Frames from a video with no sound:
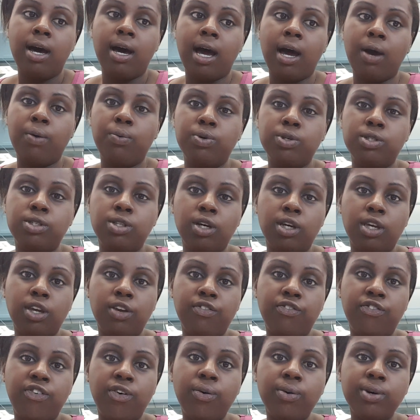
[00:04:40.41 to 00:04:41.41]
I was
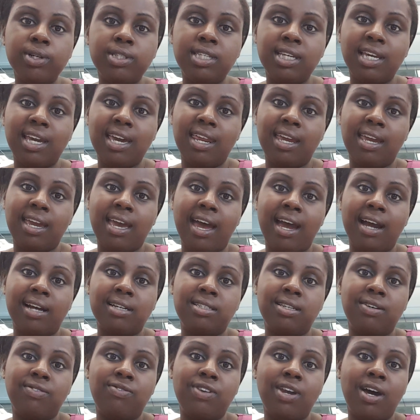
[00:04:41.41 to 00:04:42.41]
looking forward to getting
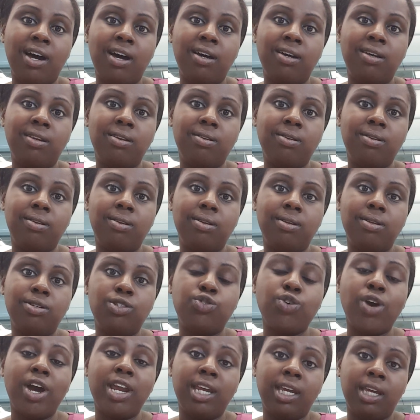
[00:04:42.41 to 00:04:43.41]
active, not
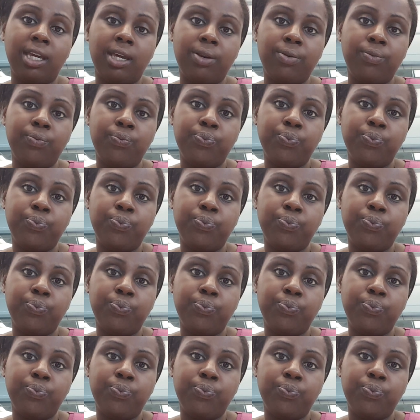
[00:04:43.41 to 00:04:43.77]
dreading it.